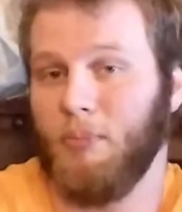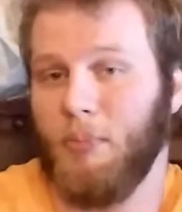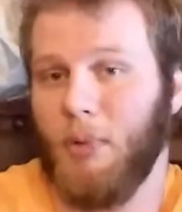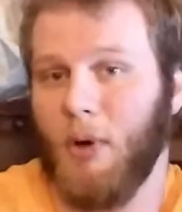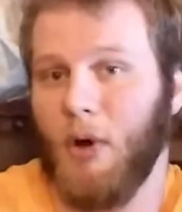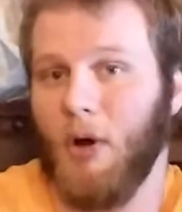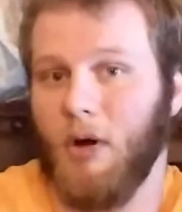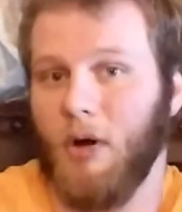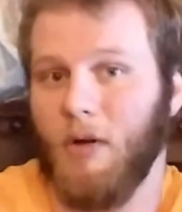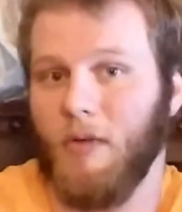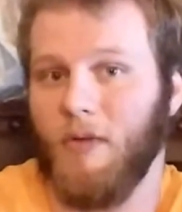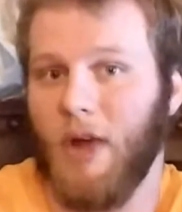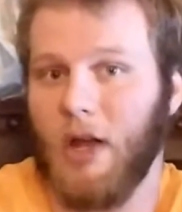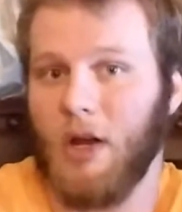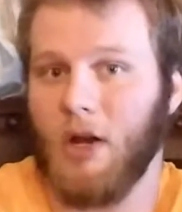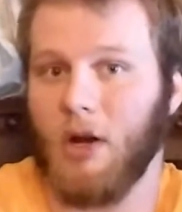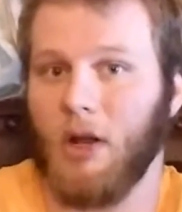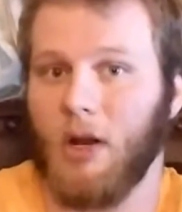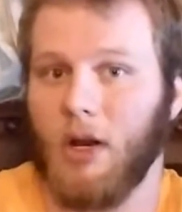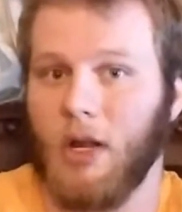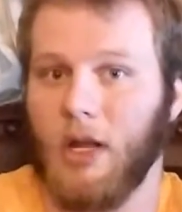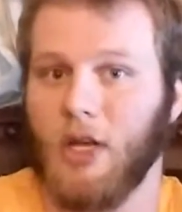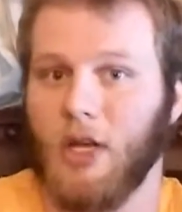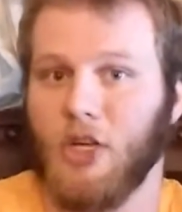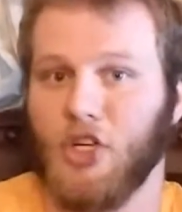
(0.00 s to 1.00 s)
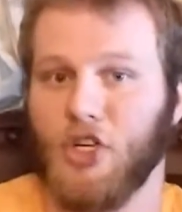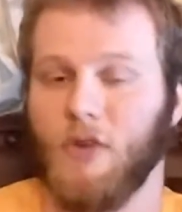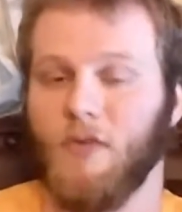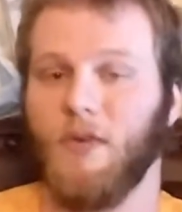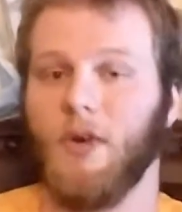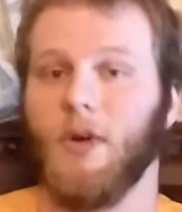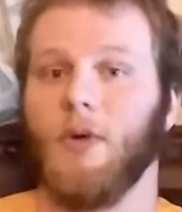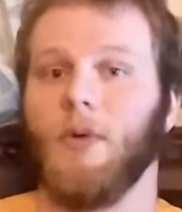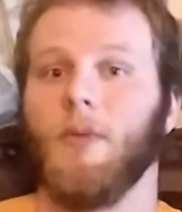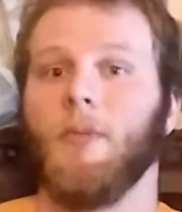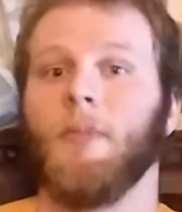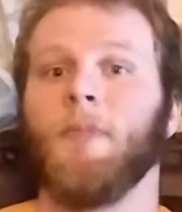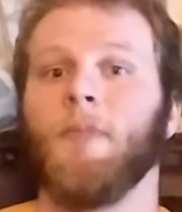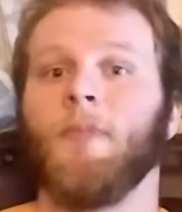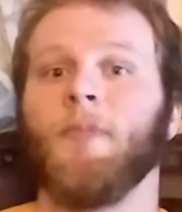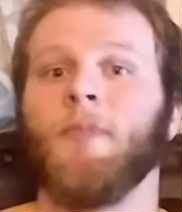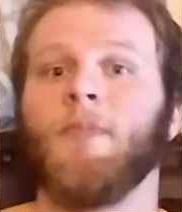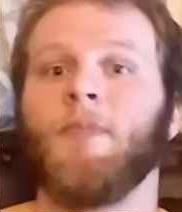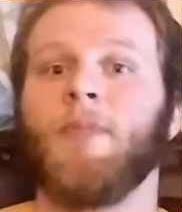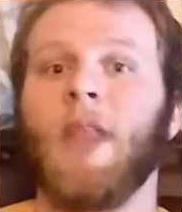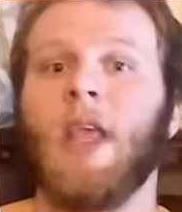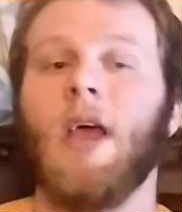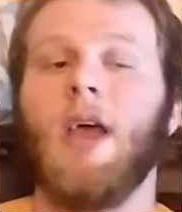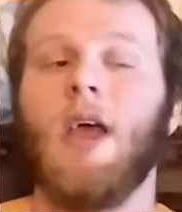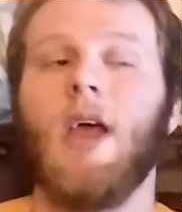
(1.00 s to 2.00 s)
part of how you're going to get your food.
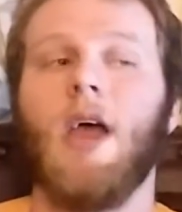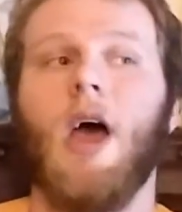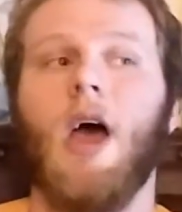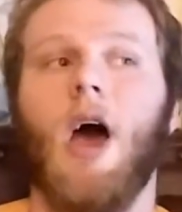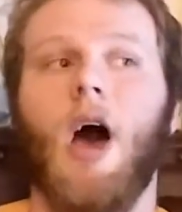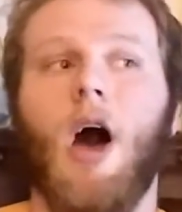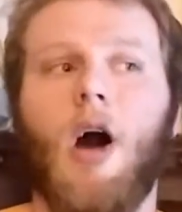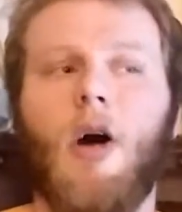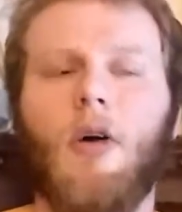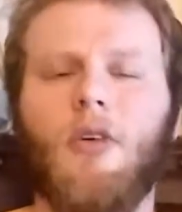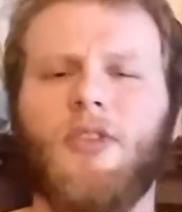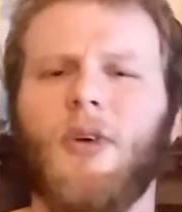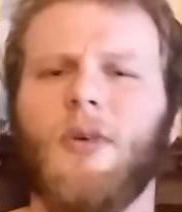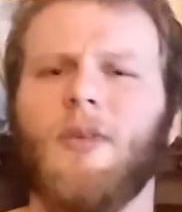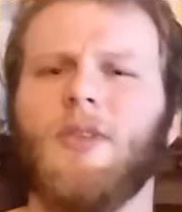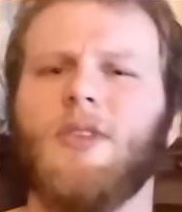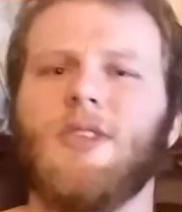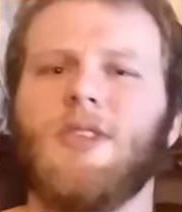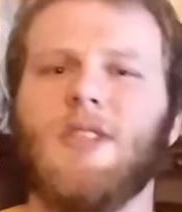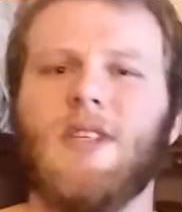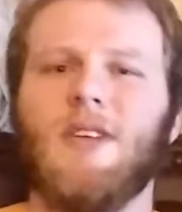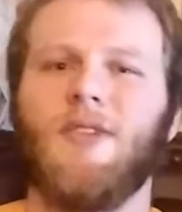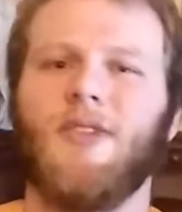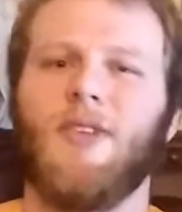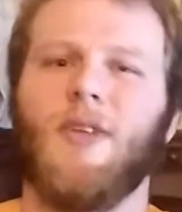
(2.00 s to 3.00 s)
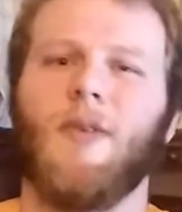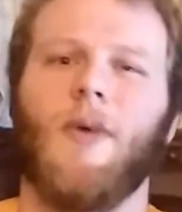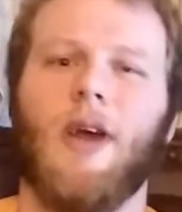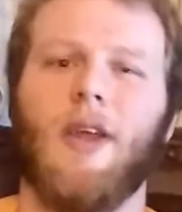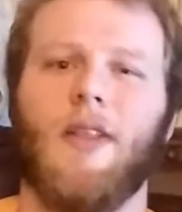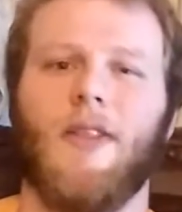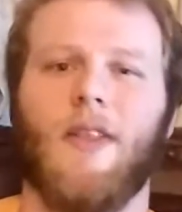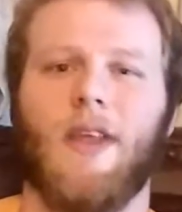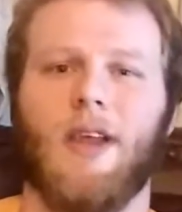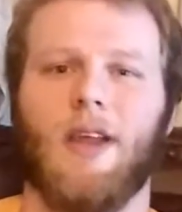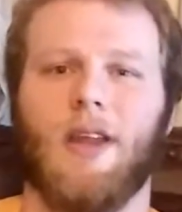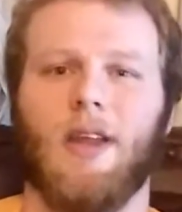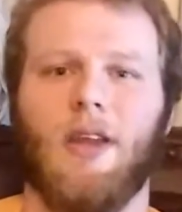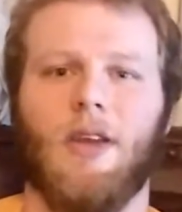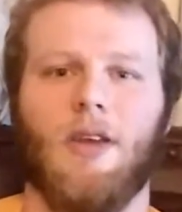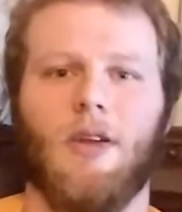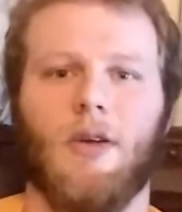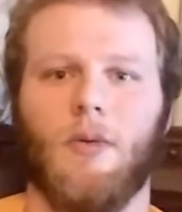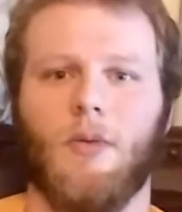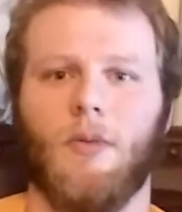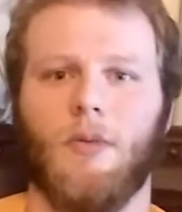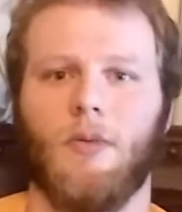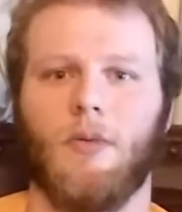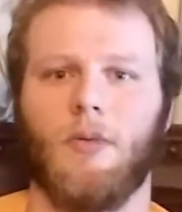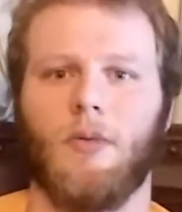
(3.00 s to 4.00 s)
Also, it's just the right thing to
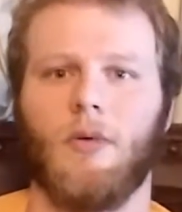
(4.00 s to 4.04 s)
do.